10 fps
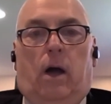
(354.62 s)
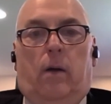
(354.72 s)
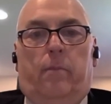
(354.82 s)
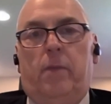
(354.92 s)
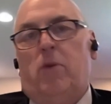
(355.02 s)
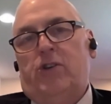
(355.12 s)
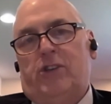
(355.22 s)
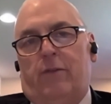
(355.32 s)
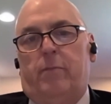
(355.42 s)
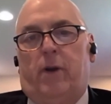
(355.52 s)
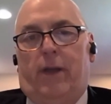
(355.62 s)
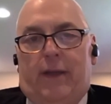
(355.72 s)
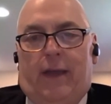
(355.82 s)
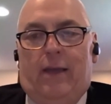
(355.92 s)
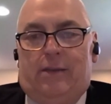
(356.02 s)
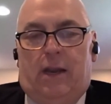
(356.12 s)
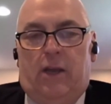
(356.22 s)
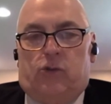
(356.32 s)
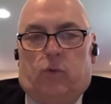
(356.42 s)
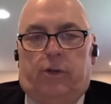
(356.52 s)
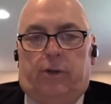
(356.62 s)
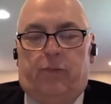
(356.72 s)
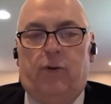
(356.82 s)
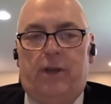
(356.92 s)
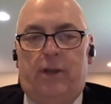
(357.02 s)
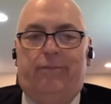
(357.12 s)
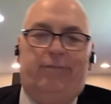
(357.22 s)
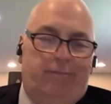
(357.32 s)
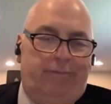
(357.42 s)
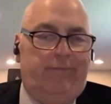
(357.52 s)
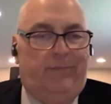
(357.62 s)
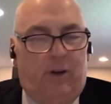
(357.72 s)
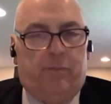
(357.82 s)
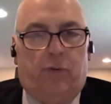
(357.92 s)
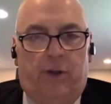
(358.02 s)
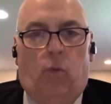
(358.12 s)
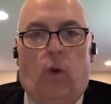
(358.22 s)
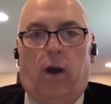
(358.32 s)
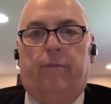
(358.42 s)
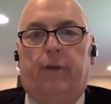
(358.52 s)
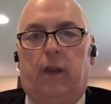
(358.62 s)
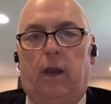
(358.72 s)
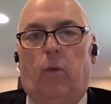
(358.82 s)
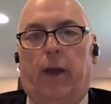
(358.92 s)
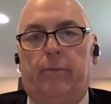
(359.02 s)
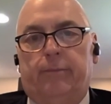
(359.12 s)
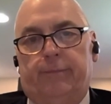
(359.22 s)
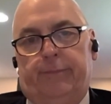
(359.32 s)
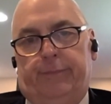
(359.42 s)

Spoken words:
And most of them in today's world they're pretty aware of it anyway.